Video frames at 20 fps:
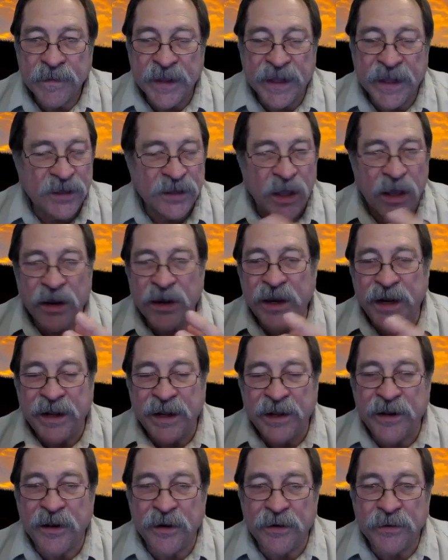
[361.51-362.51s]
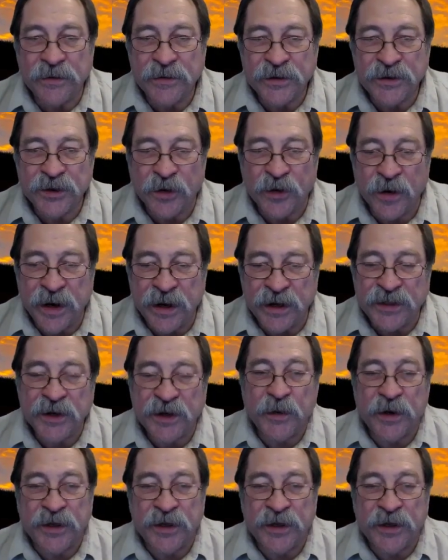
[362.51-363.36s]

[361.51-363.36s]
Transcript: That's all you need to do. Store energy,